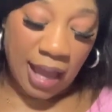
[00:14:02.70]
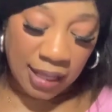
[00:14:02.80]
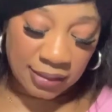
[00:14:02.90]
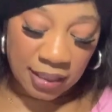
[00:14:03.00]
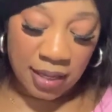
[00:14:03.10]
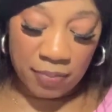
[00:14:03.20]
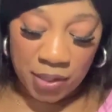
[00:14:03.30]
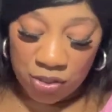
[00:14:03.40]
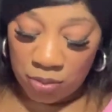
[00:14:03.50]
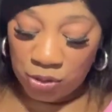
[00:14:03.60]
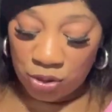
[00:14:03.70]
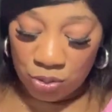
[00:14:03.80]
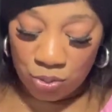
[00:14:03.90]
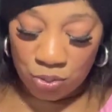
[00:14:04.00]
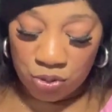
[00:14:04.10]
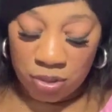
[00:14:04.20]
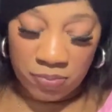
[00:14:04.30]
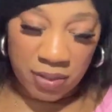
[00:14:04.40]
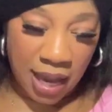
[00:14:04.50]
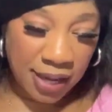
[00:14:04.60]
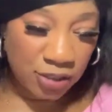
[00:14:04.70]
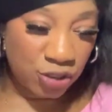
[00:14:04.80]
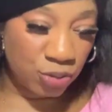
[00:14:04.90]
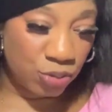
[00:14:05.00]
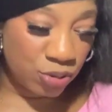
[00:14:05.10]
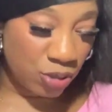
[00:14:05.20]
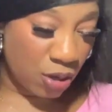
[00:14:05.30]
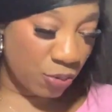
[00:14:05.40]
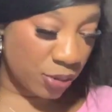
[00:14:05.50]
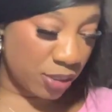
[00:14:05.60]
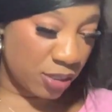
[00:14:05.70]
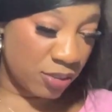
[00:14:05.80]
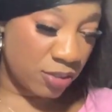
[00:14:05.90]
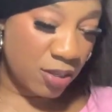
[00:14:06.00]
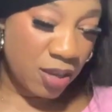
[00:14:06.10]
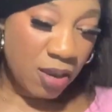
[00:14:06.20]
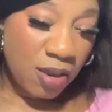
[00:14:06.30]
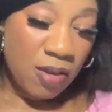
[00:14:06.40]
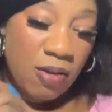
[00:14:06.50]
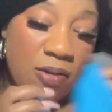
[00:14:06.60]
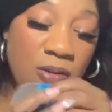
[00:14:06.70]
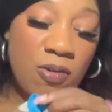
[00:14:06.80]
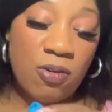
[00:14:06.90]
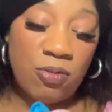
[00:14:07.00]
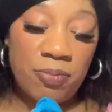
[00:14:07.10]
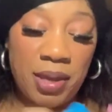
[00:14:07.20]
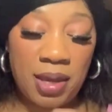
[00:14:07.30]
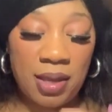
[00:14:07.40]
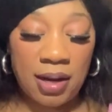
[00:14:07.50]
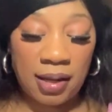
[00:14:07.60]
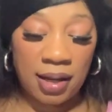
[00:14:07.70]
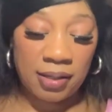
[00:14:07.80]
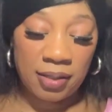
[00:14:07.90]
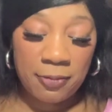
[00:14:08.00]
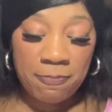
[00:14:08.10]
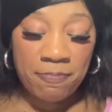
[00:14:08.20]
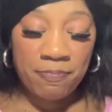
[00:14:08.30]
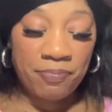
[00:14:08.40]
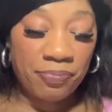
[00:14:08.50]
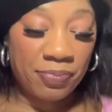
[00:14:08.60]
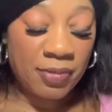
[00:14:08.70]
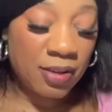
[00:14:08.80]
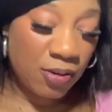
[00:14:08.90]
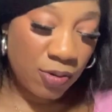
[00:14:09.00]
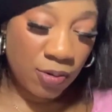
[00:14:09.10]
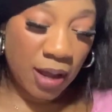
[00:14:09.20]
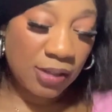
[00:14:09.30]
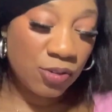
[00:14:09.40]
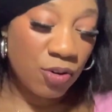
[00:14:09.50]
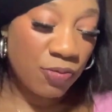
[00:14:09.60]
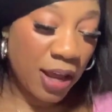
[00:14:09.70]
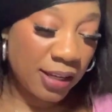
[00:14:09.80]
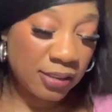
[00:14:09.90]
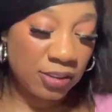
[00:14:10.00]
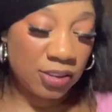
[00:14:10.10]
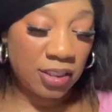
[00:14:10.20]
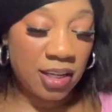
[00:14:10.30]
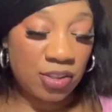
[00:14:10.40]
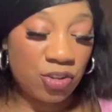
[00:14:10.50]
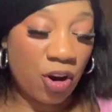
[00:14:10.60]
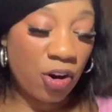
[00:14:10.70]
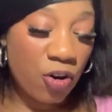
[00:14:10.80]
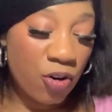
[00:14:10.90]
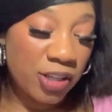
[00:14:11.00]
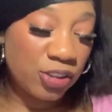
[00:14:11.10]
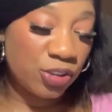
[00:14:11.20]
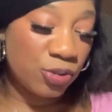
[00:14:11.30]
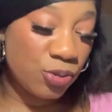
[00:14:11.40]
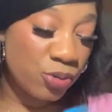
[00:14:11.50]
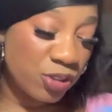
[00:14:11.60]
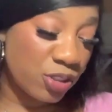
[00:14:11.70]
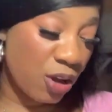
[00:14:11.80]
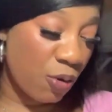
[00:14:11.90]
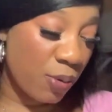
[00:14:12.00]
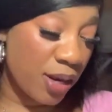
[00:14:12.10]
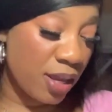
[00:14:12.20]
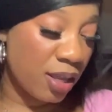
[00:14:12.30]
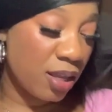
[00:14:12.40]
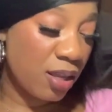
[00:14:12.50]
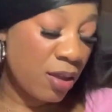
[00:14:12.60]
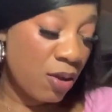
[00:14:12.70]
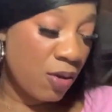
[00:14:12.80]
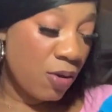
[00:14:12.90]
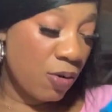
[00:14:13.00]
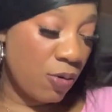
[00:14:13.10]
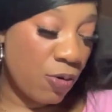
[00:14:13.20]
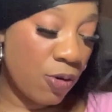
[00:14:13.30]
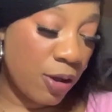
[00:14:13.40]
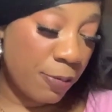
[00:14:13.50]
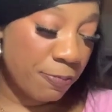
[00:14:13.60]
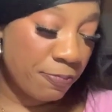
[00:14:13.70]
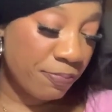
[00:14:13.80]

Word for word: got to get me some shoes, some nice shoes to go with this. Oh, man, I got to, oh, I don't know if I should get turquoise shoes to go with it or